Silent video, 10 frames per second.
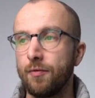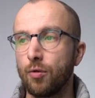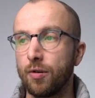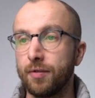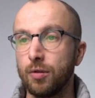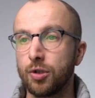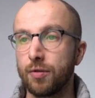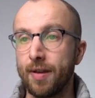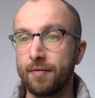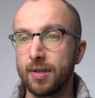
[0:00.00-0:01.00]
for
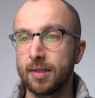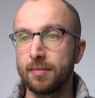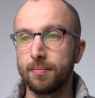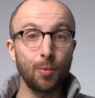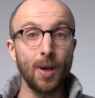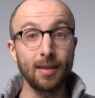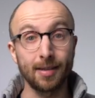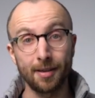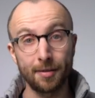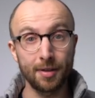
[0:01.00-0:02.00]
future reference. But
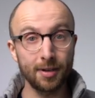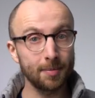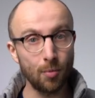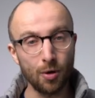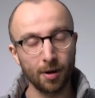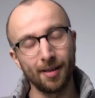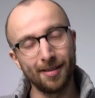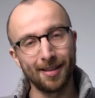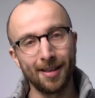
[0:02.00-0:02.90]
wait, there's more.